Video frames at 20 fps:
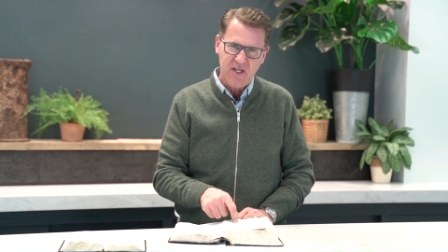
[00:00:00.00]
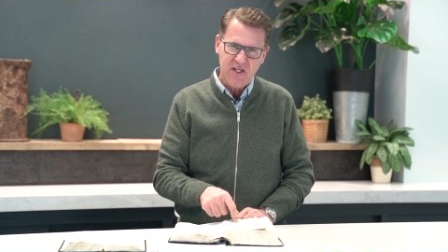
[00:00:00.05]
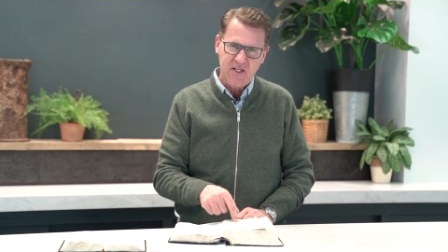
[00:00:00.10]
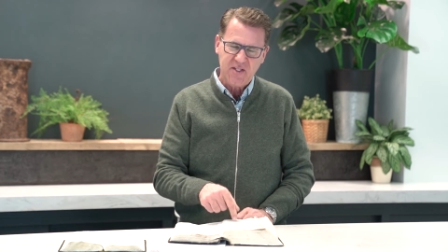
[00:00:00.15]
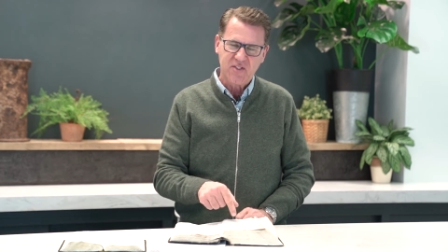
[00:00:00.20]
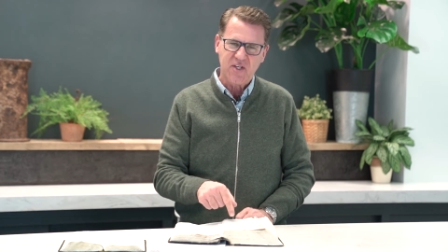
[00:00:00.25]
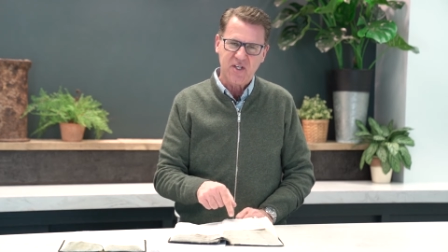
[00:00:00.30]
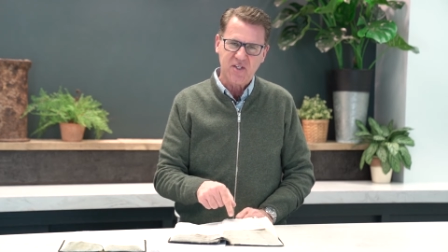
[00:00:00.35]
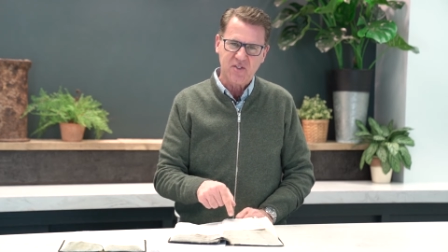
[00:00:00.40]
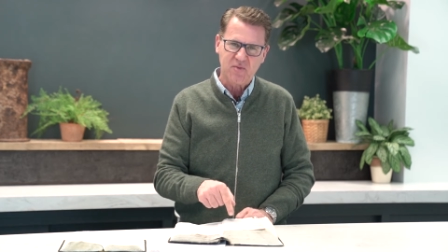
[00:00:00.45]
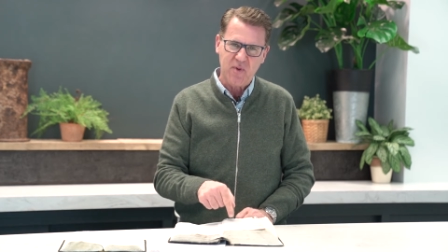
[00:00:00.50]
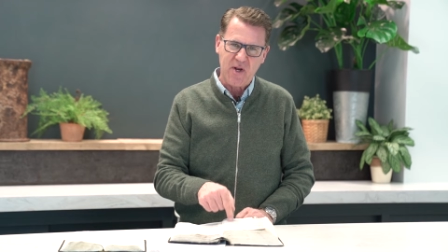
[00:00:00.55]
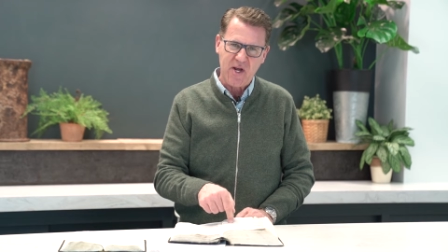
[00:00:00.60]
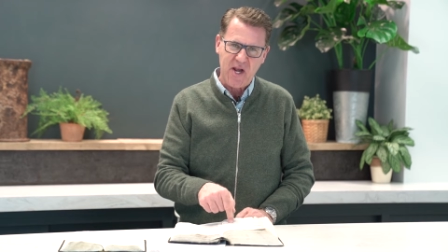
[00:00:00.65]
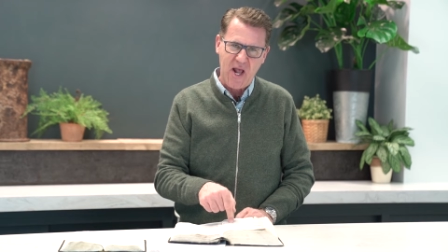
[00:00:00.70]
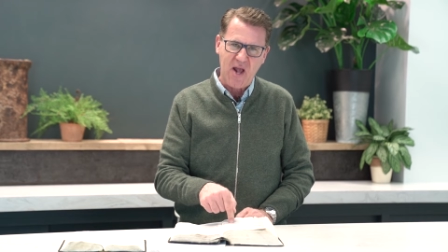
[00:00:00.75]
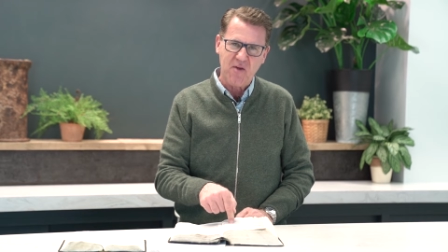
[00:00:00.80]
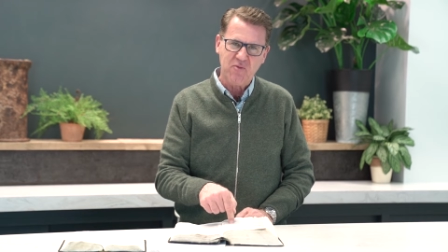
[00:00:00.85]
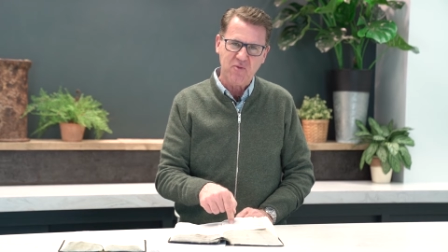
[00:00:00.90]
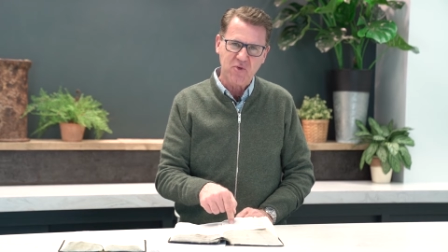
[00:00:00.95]
he says, But
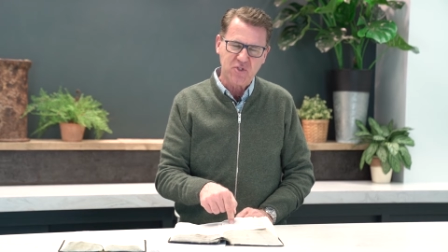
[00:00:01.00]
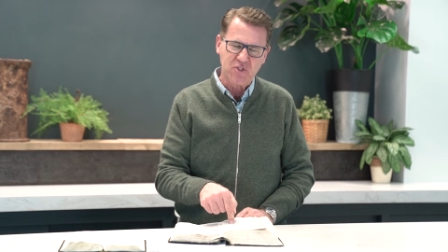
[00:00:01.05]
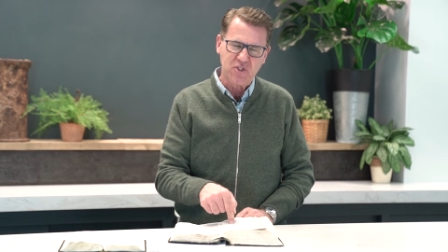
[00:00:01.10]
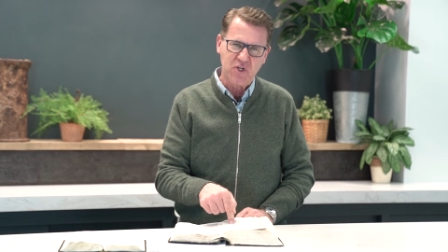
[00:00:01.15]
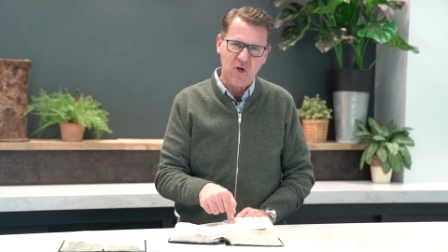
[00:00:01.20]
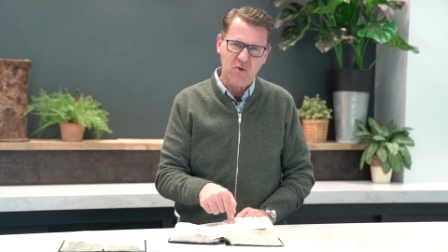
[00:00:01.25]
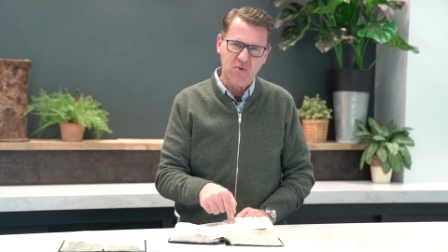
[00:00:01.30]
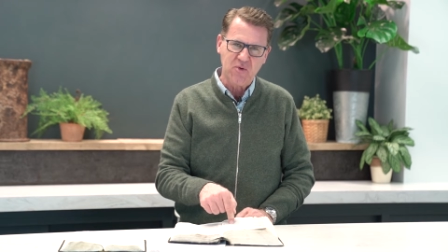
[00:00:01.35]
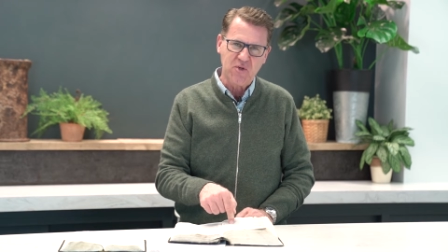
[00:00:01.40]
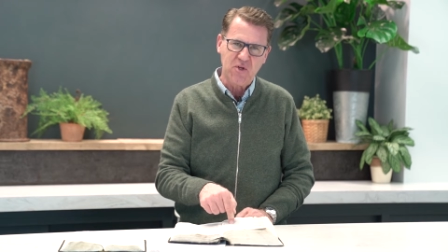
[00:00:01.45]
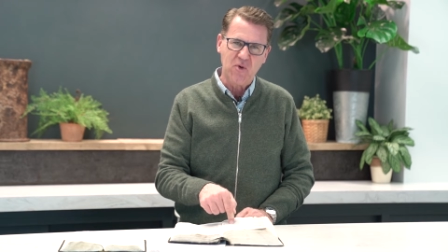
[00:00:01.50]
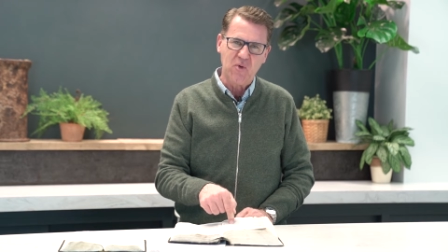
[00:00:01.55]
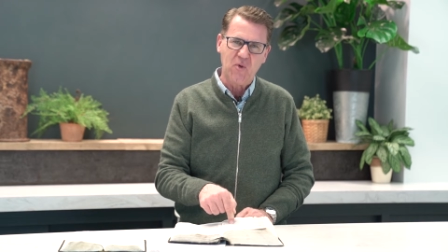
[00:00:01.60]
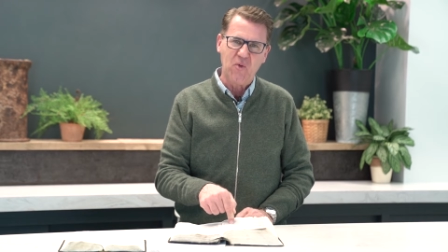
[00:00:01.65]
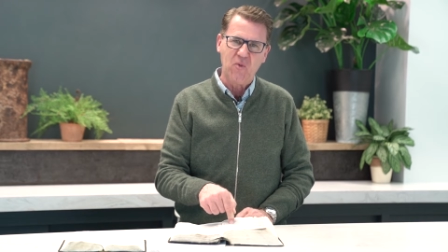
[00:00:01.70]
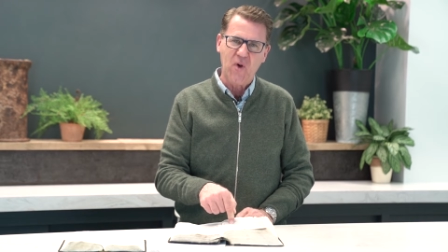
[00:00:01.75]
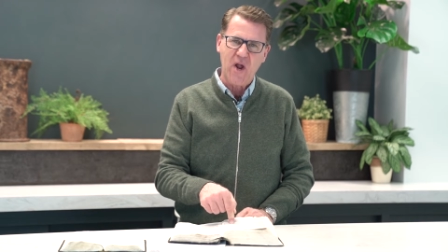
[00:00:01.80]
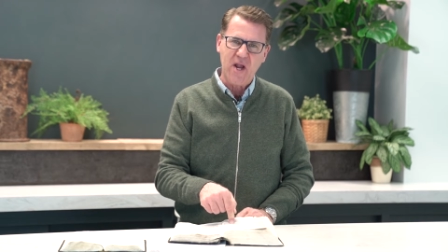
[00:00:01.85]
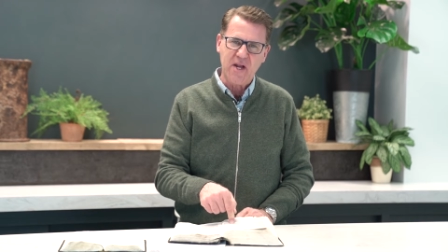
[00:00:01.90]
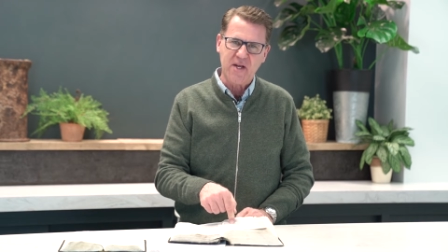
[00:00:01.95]
I will show you a
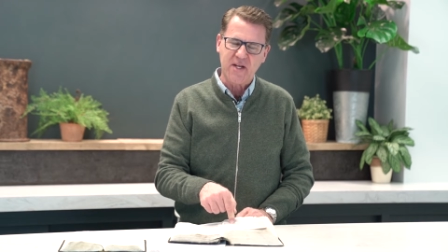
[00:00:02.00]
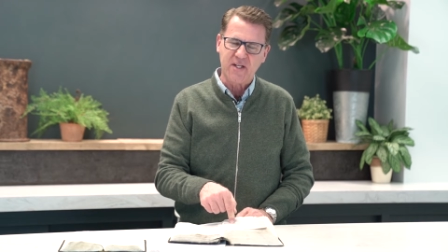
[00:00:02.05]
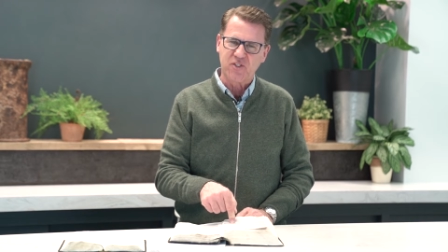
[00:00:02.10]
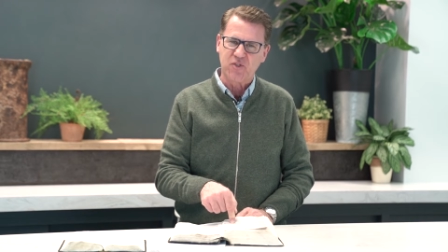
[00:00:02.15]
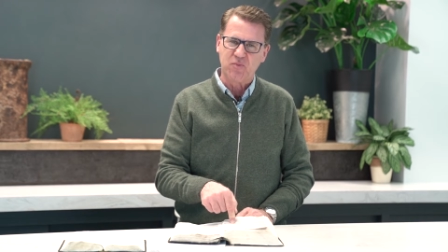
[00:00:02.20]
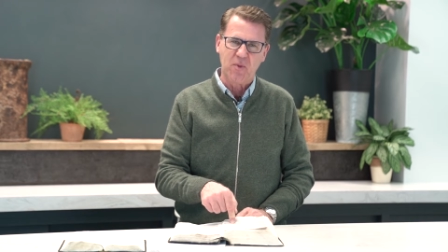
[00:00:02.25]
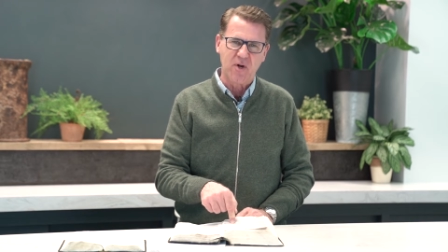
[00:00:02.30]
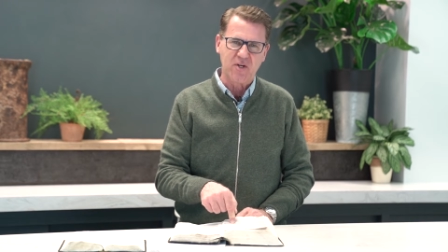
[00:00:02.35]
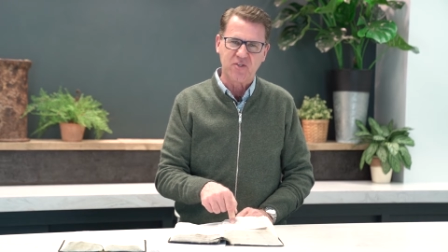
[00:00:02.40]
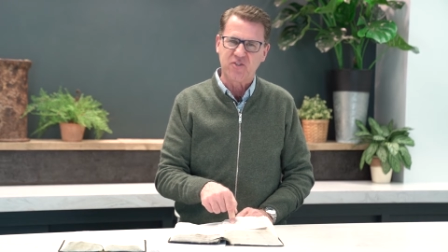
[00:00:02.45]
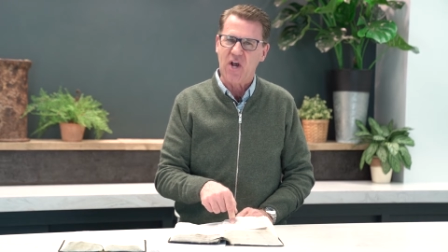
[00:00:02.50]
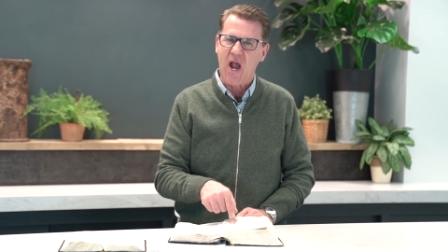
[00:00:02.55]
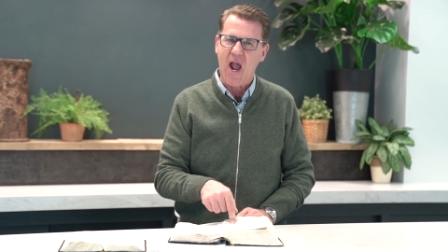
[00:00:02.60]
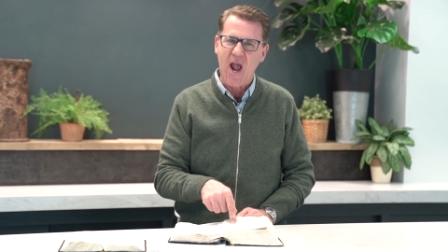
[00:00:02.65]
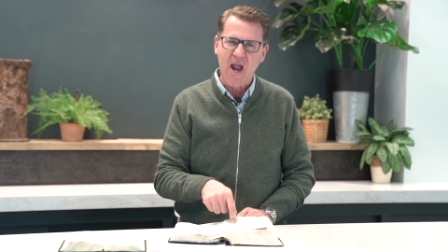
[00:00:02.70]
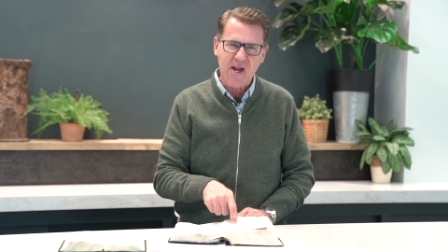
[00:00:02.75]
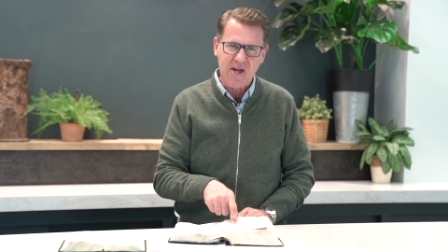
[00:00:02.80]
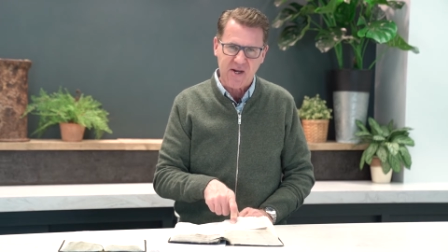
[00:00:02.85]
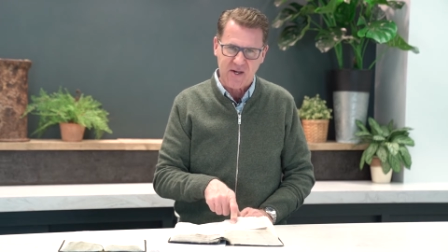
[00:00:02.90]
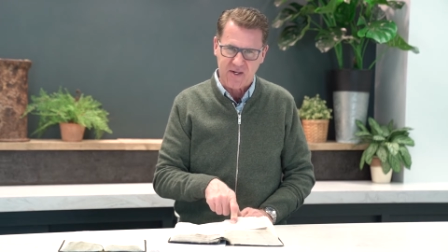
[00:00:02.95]
way that's much
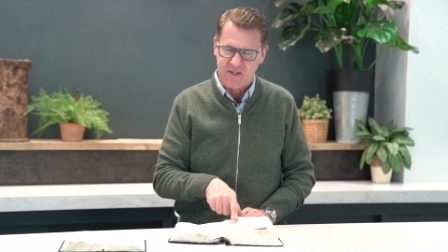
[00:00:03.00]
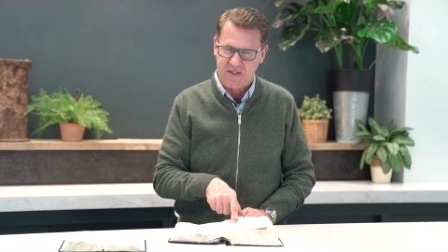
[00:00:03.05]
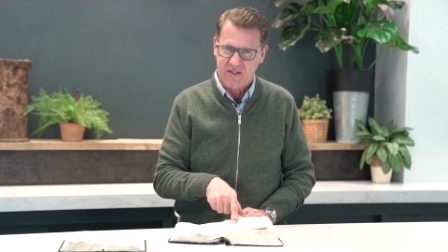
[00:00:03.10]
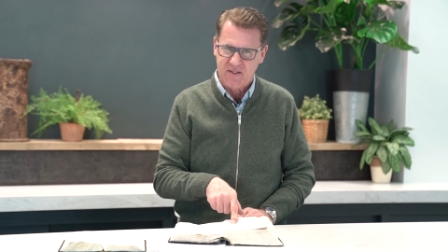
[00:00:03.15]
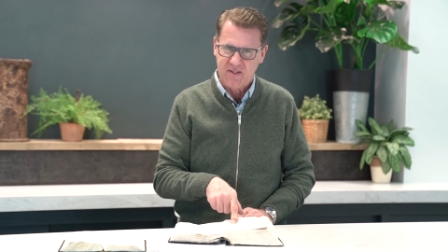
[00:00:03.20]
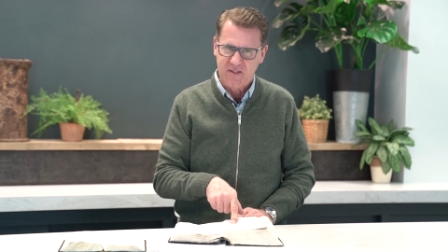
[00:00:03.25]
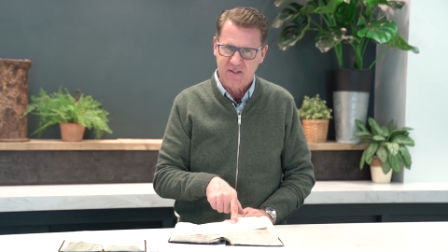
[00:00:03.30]
higher.